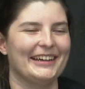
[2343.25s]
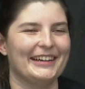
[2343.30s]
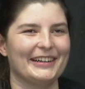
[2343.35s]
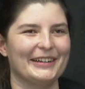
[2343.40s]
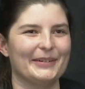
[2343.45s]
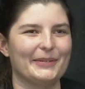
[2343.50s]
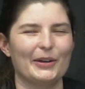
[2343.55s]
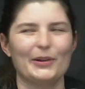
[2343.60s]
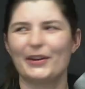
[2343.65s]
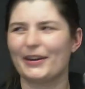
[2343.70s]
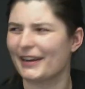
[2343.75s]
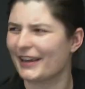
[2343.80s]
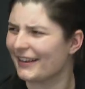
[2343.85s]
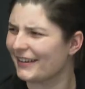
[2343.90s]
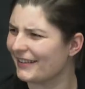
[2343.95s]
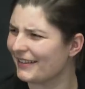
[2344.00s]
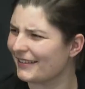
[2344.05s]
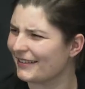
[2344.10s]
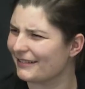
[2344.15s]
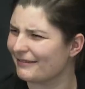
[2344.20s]
And I
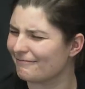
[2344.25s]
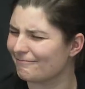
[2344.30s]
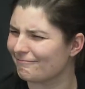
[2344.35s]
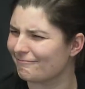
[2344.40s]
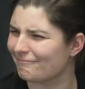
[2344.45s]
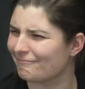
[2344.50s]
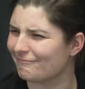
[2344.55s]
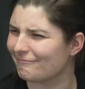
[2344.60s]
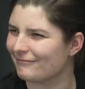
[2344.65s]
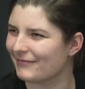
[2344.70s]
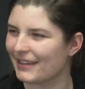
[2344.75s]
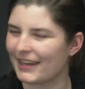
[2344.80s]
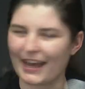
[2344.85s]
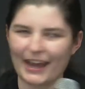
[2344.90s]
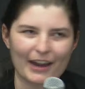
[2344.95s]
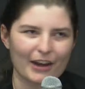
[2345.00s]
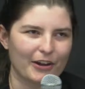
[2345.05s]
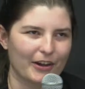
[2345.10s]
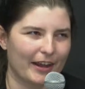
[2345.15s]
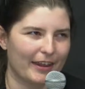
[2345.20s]
guess,
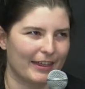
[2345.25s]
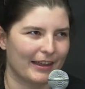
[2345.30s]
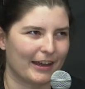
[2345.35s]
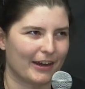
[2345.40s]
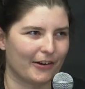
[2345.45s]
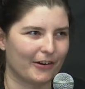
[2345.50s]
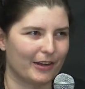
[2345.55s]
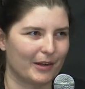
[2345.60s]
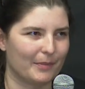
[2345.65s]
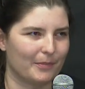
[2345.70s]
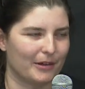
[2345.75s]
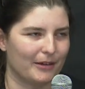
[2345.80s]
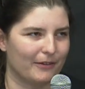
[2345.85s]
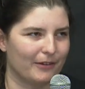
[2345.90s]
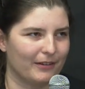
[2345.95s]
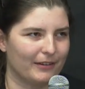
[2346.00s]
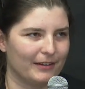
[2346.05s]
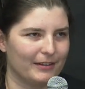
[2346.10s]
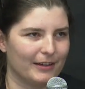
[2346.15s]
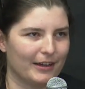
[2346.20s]
yeah, I think I already
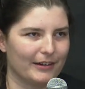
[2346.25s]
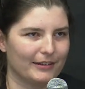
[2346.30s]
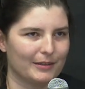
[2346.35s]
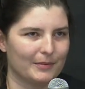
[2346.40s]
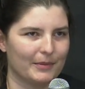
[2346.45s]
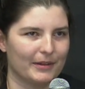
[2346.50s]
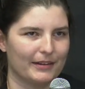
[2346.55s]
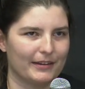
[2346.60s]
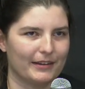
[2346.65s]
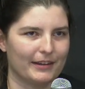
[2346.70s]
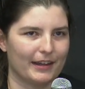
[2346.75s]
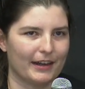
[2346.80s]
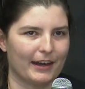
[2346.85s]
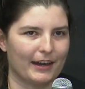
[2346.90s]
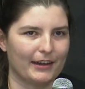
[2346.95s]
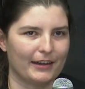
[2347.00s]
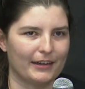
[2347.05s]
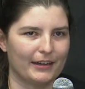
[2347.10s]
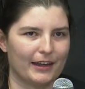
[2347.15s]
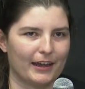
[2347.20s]
previously talked a bit that
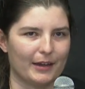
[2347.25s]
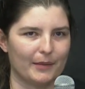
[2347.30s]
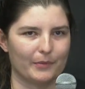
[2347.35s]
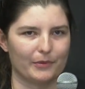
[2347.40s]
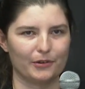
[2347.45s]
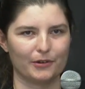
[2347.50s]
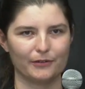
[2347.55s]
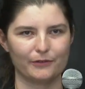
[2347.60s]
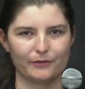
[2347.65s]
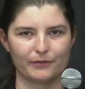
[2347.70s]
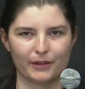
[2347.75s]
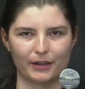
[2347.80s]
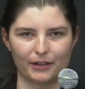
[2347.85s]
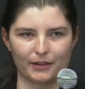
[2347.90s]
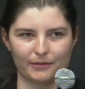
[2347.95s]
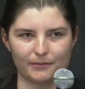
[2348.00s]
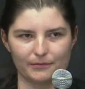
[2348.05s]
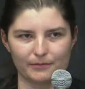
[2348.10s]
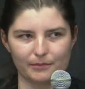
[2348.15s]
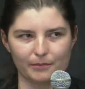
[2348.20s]
I observe
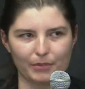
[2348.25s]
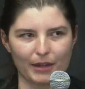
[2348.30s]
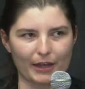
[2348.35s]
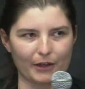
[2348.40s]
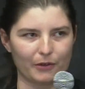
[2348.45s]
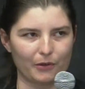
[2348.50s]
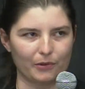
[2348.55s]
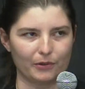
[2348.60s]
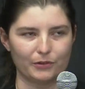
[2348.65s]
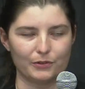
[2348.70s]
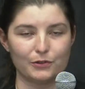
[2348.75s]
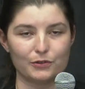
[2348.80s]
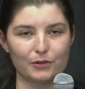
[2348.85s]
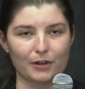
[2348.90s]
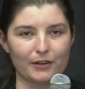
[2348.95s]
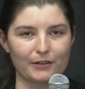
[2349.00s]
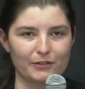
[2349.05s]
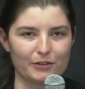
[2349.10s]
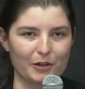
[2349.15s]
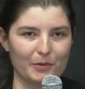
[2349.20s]
black hole and
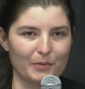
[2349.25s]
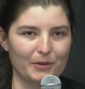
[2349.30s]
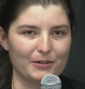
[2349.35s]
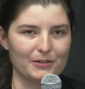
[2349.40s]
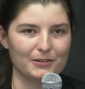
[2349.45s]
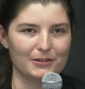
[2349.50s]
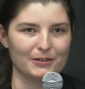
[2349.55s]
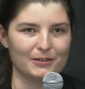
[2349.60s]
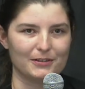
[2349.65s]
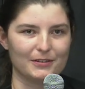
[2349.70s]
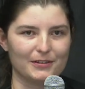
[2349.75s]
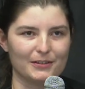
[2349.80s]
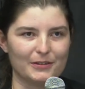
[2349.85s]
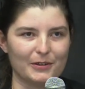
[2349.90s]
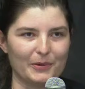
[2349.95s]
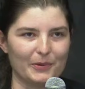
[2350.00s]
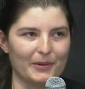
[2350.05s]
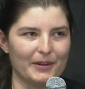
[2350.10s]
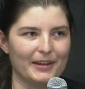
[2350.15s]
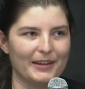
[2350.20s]
neutron star mergers.
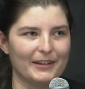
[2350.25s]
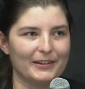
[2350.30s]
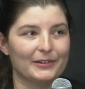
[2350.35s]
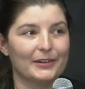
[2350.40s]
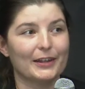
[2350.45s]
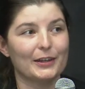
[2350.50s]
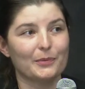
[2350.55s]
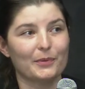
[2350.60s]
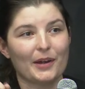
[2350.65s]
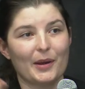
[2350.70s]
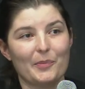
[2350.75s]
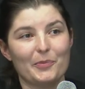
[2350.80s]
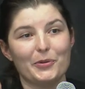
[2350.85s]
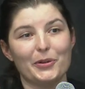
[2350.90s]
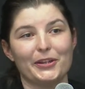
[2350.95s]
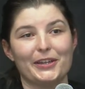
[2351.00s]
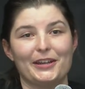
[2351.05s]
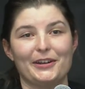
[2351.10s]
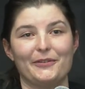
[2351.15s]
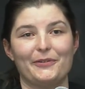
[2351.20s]
So that's what I'm
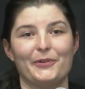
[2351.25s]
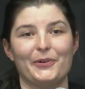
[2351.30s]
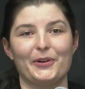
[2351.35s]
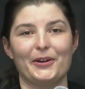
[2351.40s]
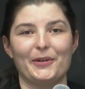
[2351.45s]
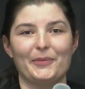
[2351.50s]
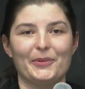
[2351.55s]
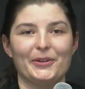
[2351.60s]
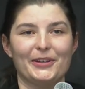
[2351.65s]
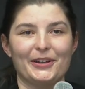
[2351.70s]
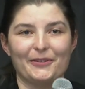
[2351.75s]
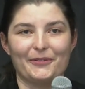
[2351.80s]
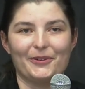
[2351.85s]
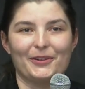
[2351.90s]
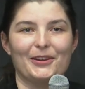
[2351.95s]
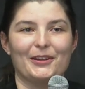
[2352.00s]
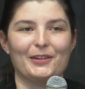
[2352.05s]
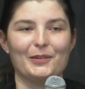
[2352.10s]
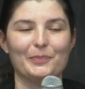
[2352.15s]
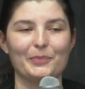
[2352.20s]
looking for. I'm looking
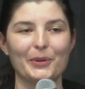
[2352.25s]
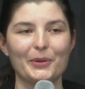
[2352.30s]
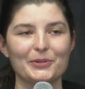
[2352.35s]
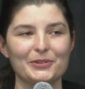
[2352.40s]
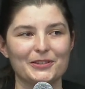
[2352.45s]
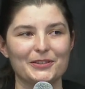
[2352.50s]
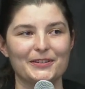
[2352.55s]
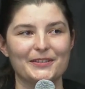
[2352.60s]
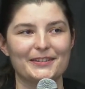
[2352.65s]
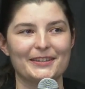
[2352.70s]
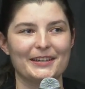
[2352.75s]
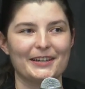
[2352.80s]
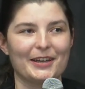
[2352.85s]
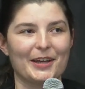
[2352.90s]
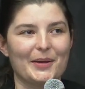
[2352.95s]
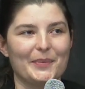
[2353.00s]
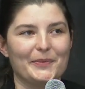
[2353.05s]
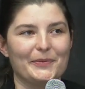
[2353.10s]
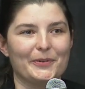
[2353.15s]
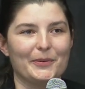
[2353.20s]
for the explosions that
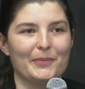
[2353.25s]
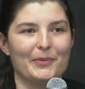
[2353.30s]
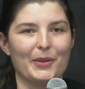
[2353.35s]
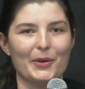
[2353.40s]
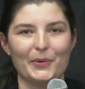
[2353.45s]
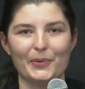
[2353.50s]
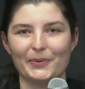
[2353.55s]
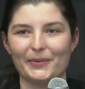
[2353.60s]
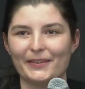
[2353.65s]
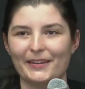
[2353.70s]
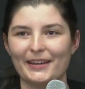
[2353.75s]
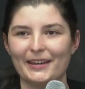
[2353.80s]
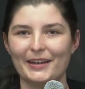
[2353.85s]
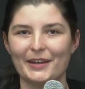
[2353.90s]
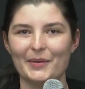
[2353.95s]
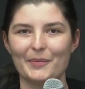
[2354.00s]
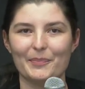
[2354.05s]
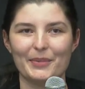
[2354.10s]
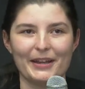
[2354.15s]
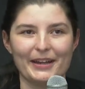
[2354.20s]
come from those
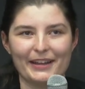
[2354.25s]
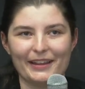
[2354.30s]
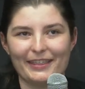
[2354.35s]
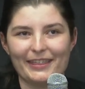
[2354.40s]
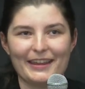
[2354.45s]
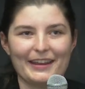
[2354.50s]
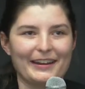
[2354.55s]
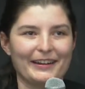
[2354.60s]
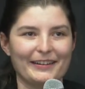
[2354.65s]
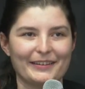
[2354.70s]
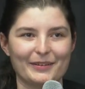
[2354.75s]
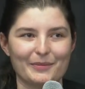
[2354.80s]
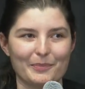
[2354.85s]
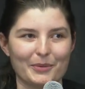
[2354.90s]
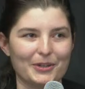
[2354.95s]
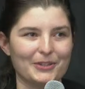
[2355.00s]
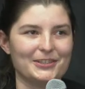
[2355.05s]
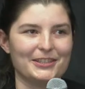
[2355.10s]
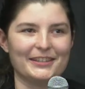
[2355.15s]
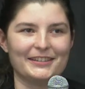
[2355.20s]
big things
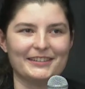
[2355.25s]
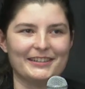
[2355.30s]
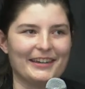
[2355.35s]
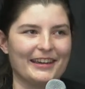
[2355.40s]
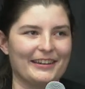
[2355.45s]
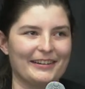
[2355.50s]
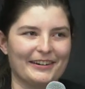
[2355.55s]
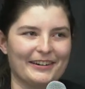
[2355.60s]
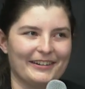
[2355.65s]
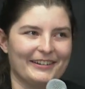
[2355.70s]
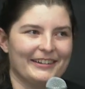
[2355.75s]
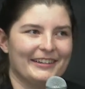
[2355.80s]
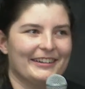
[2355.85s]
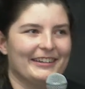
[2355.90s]
merging together.